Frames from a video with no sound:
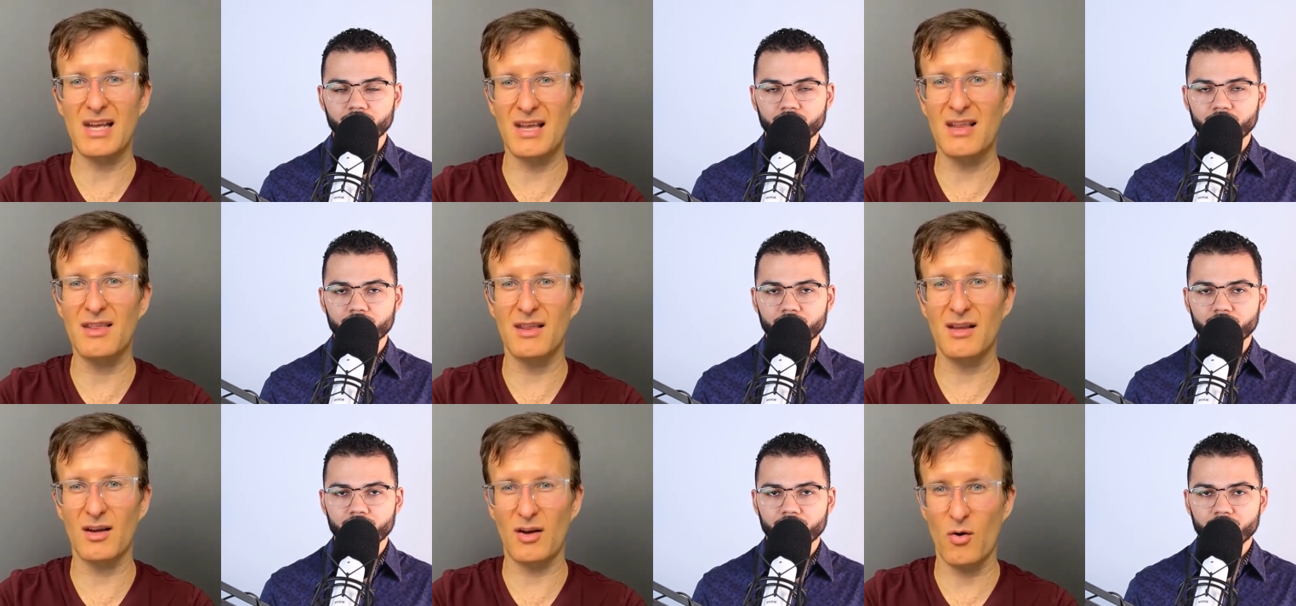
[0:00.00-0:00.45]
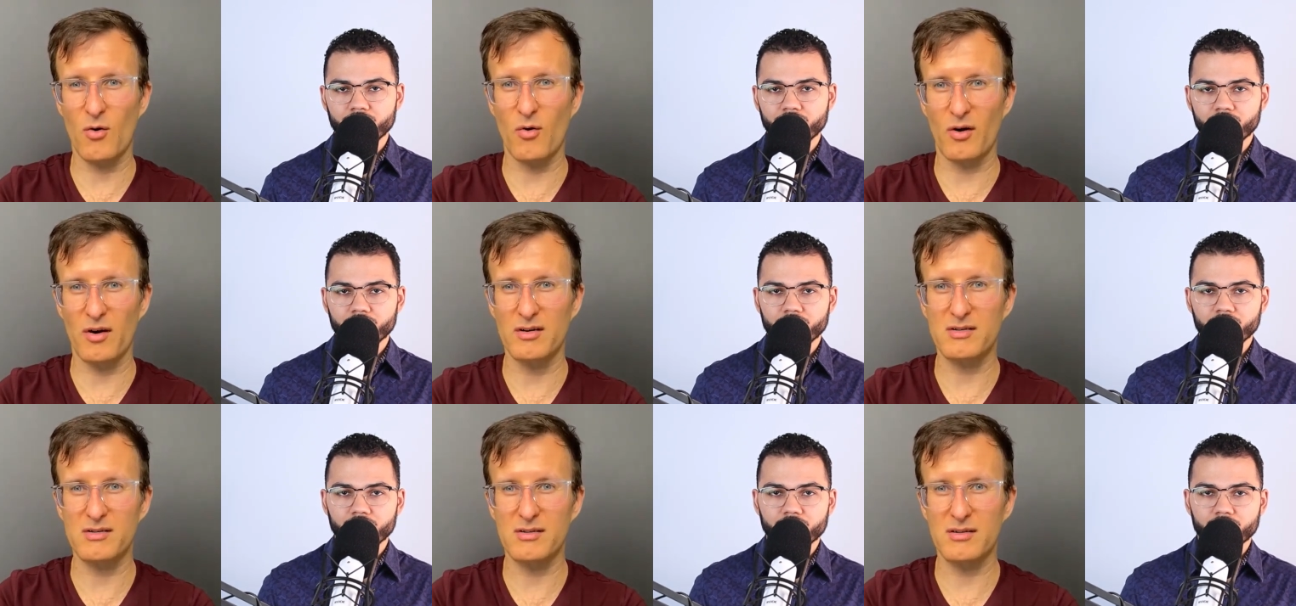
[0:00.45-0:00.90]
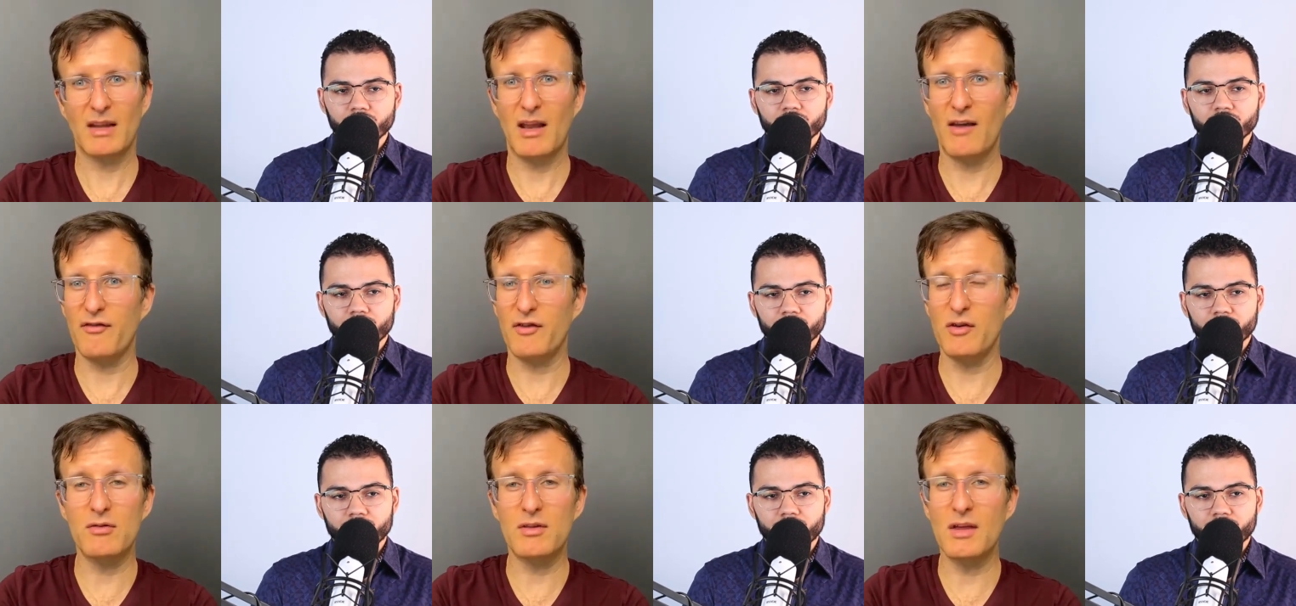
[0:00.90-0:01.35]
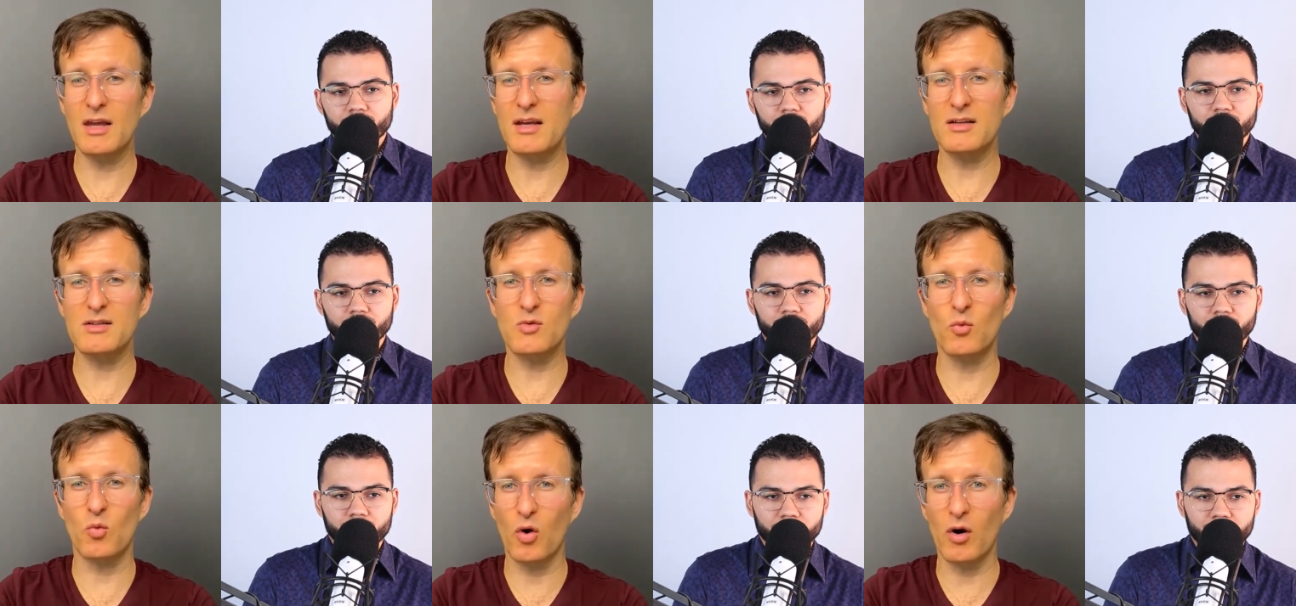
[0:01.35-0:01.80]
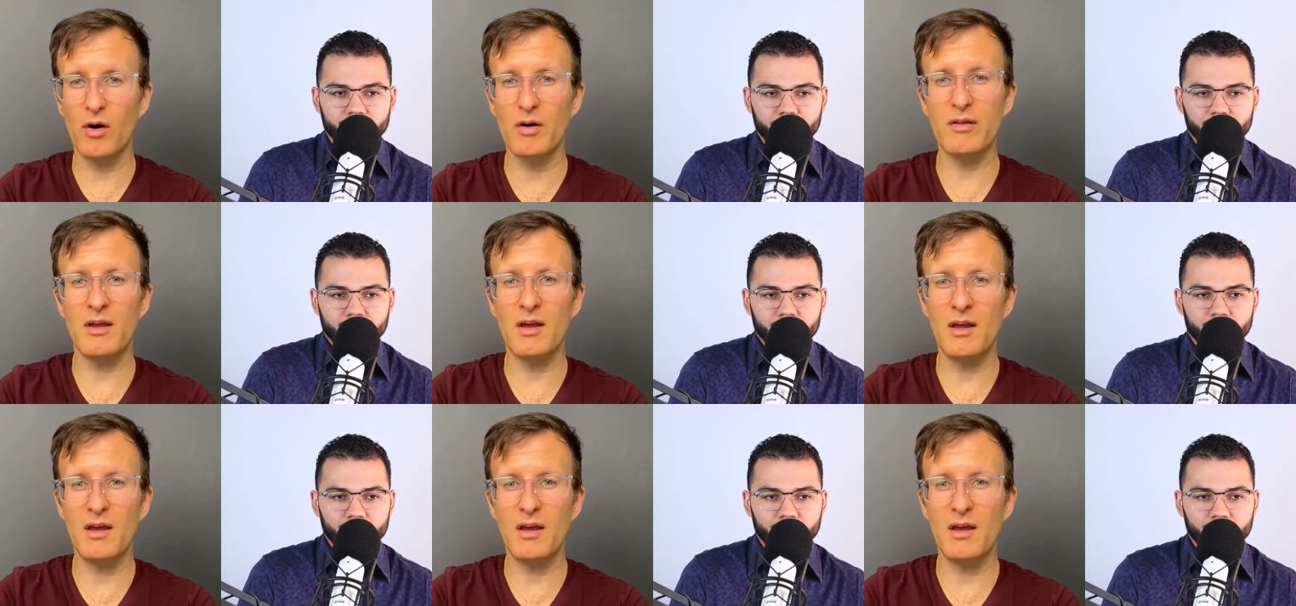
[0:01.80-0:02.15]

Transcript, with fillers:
Speaker 1: in the course if you think it's worthy